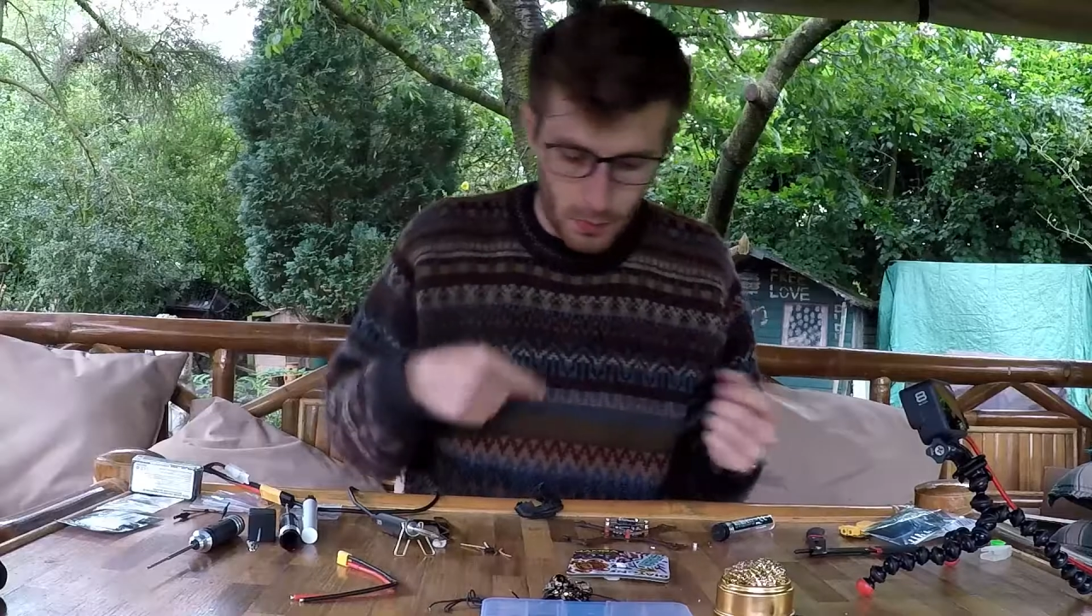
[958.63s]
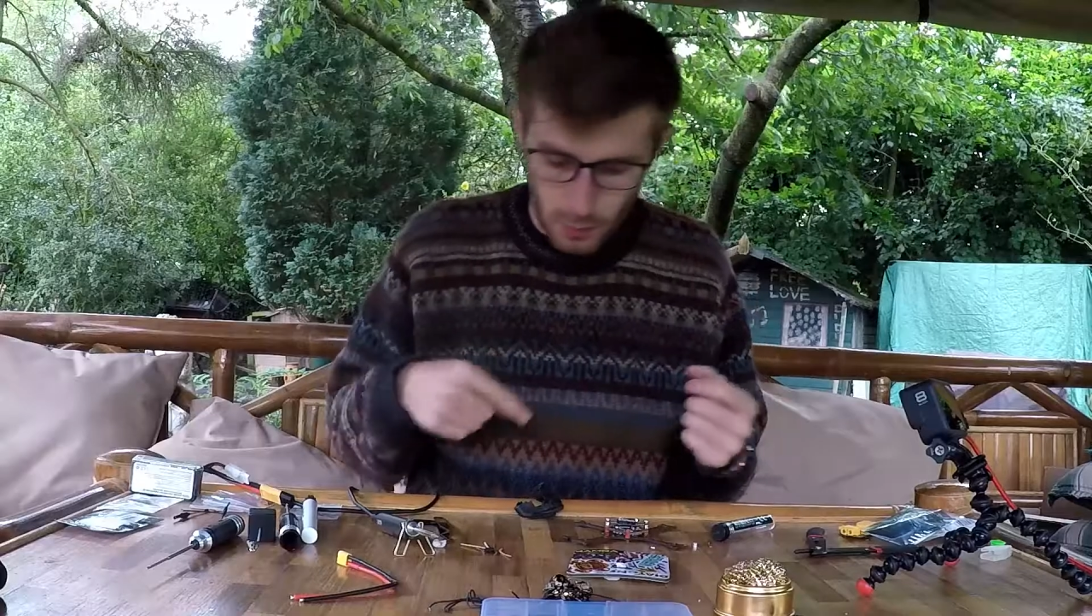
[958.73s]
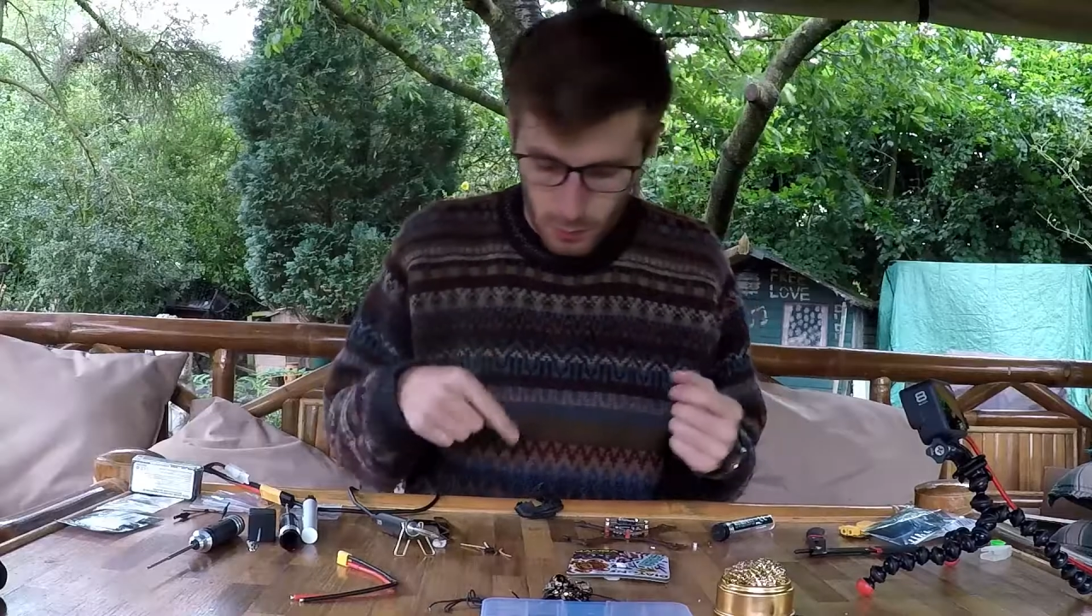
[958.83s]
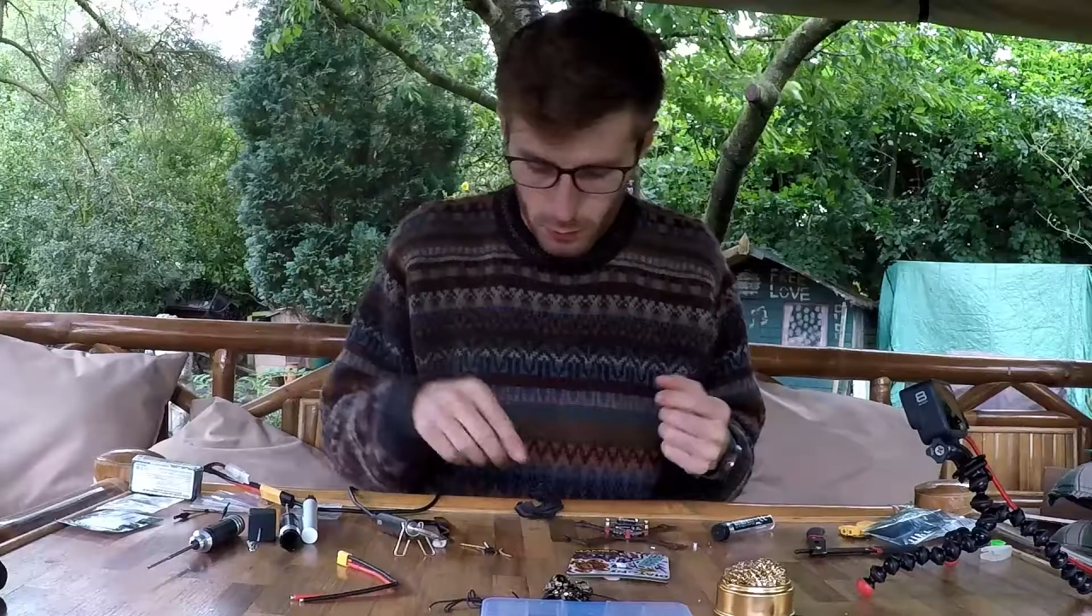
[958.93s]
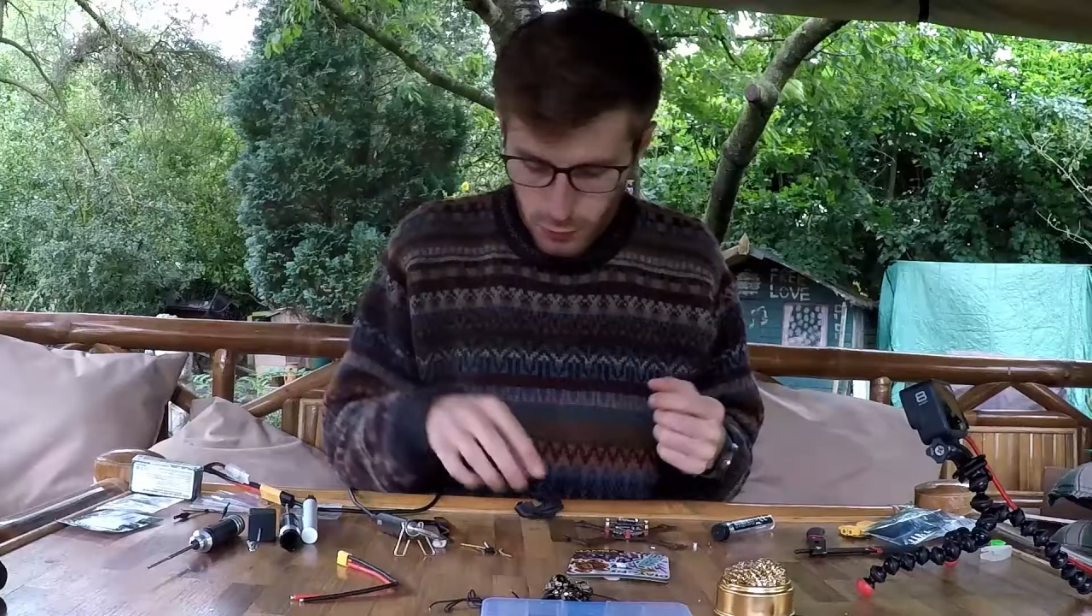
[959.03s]

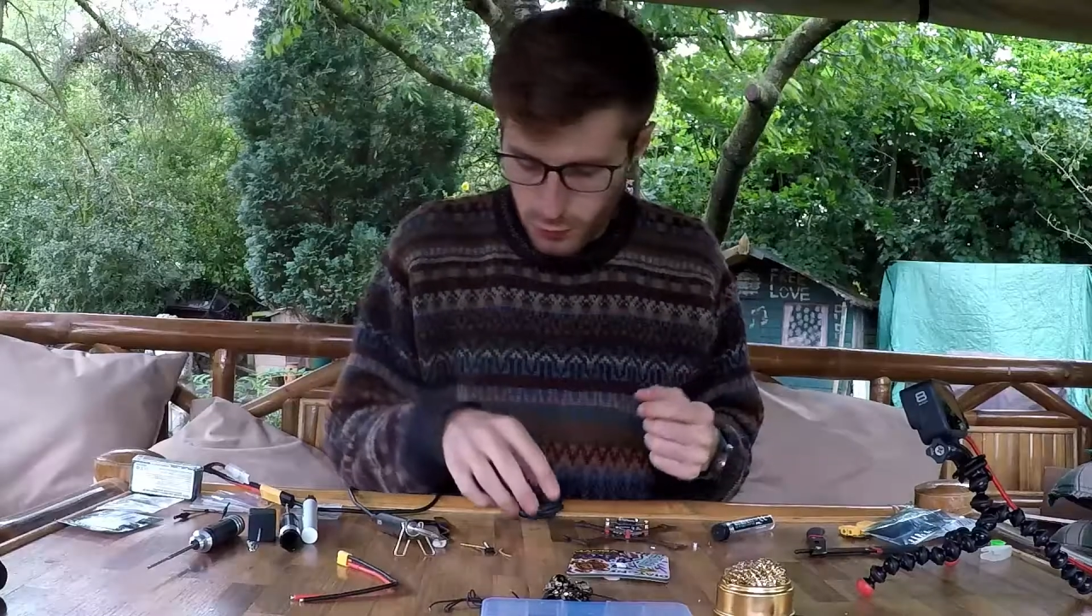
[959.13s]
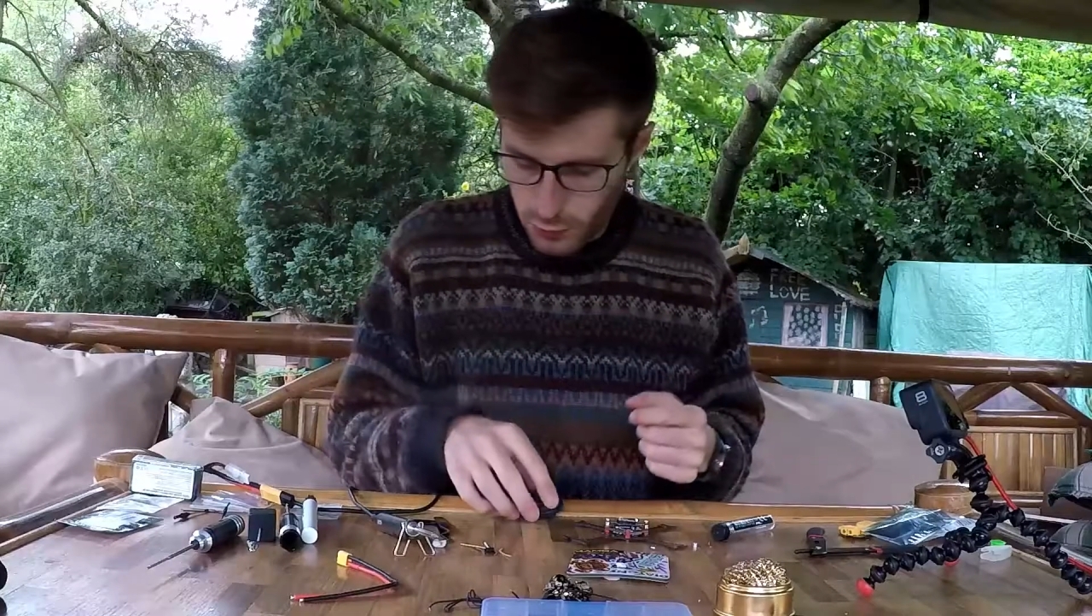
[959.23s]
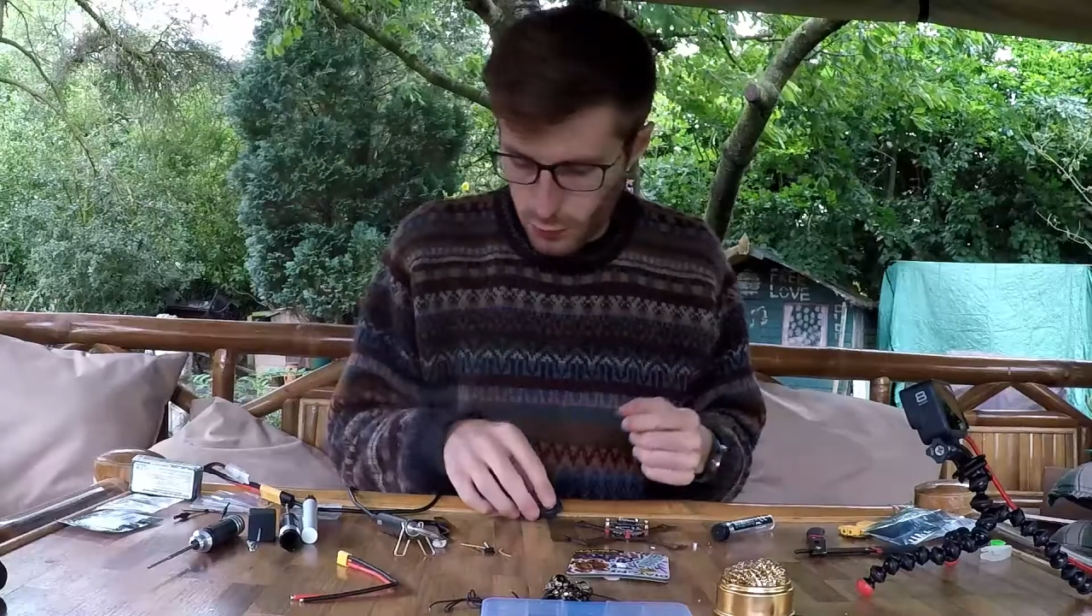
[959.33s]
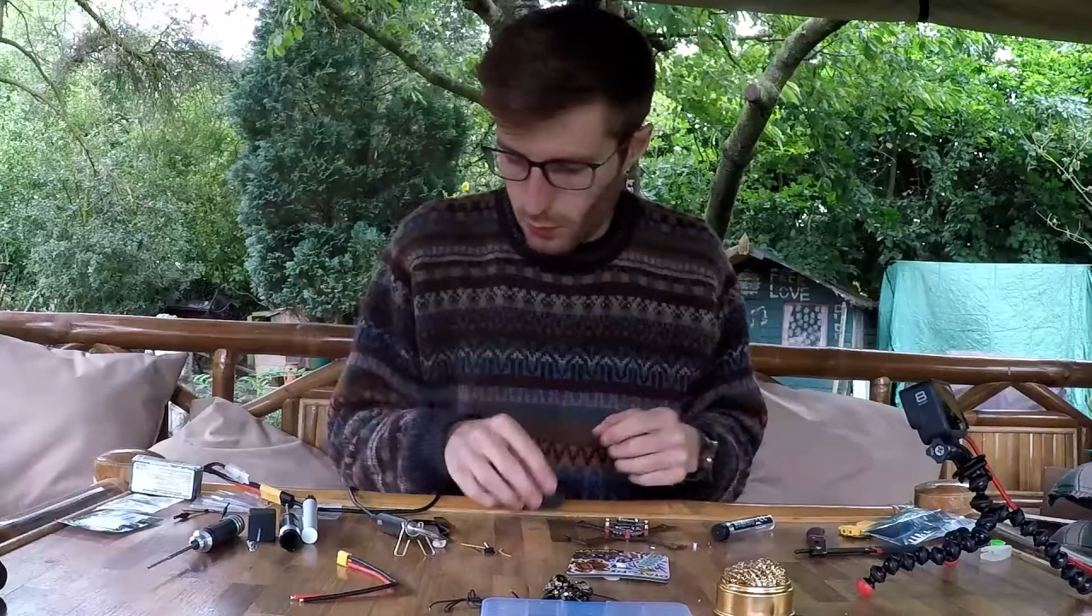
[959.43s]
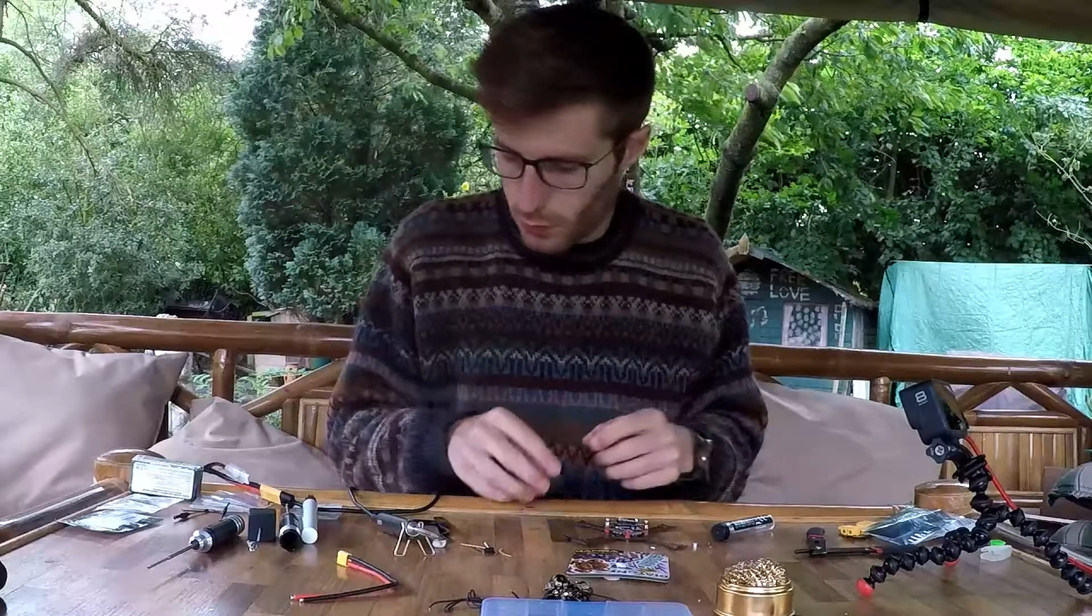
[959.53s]
and we'll
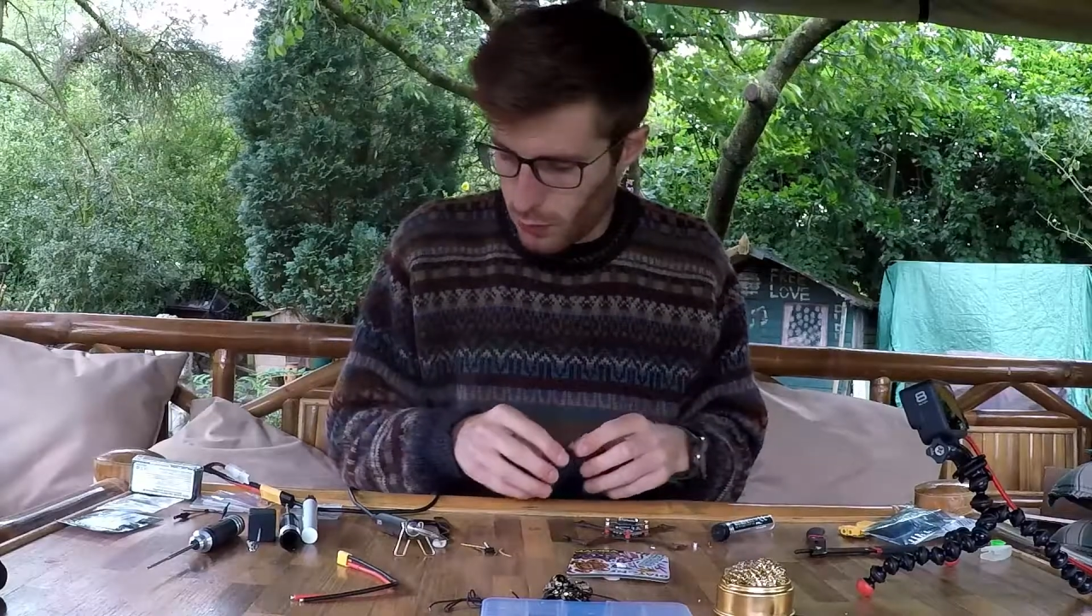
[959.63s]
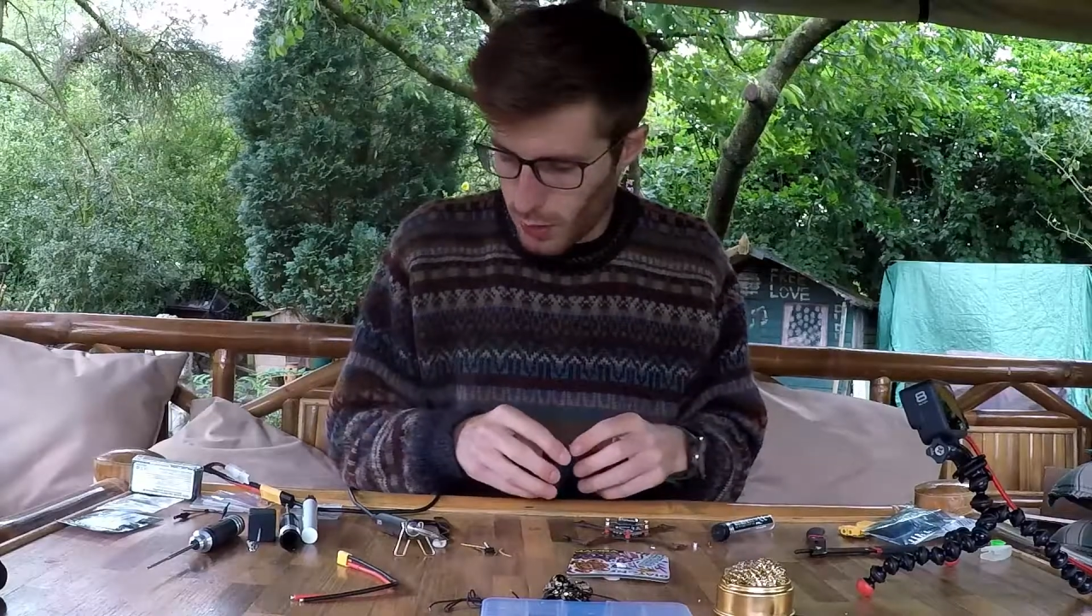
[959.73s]
solder the